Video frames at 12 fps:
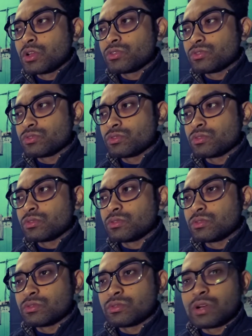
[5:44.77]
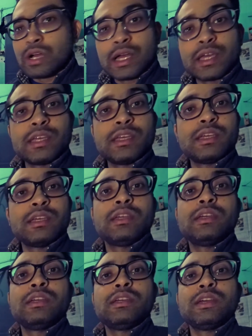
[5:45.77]
So
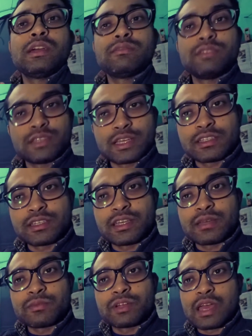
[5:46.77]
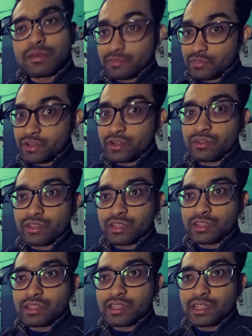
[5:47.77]
I have this action camera. I'm recording
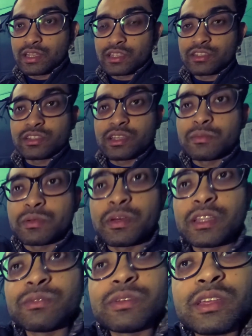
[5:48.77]
in an action camera, by the way.